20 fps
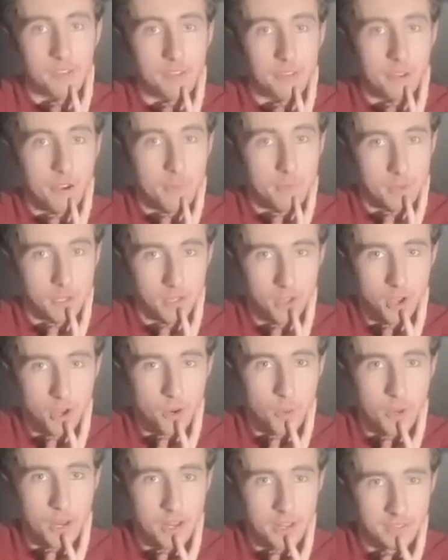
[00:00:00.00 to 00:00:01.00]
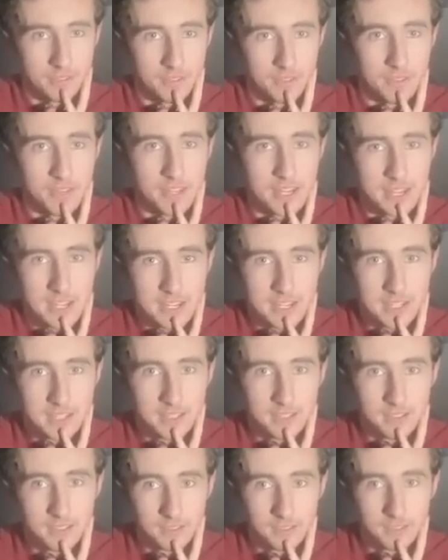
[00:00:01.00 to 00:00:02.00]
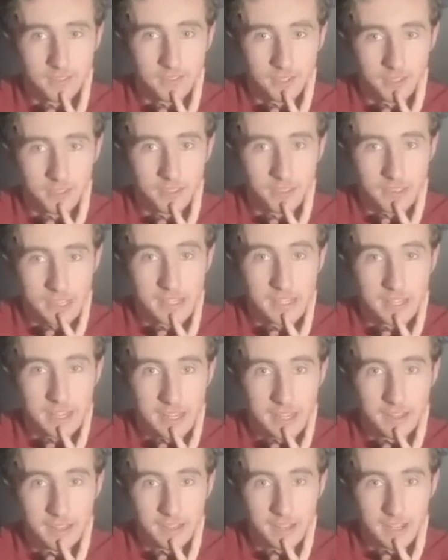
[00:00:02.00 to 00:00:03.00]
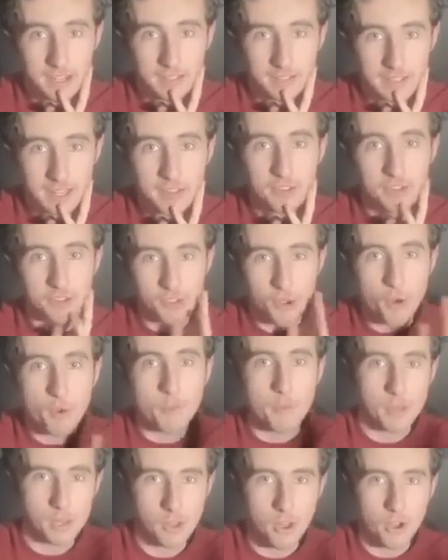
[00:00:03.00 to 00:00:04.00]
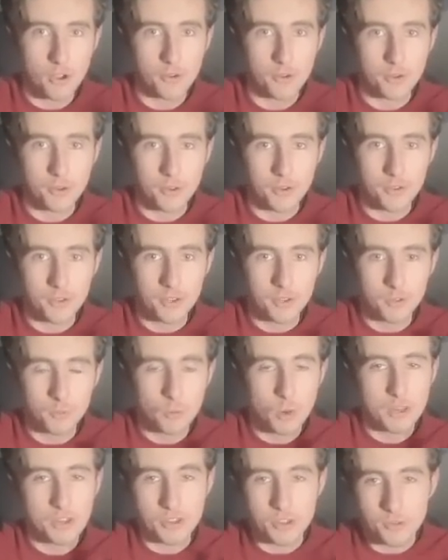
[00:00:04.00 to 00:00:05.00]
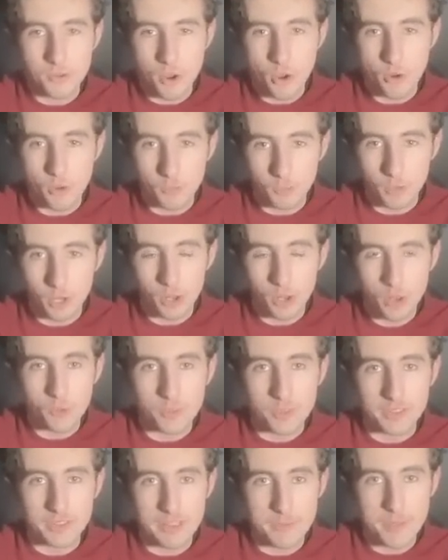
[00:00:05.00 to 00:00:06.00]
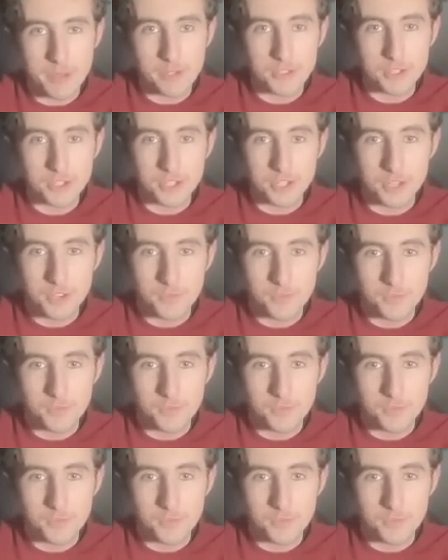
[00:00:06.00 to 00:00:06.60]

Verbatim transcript: So Below is the the thing here, it says so below when you uh, load this image.